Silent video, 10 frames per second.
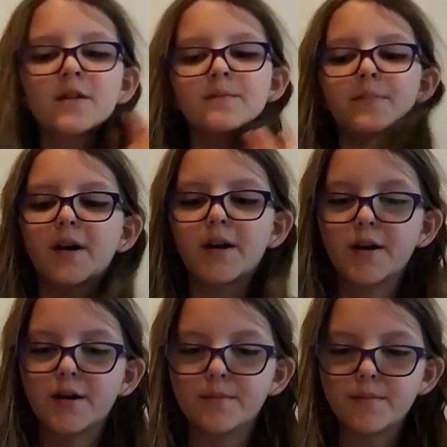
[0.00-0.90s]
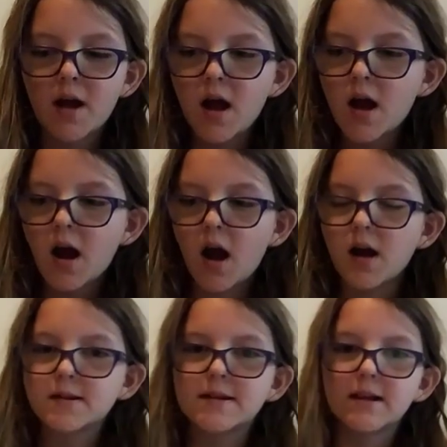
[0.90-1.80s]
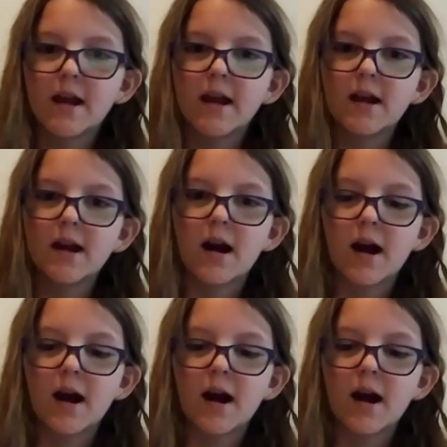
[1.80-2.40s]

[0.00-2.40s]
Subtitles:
But today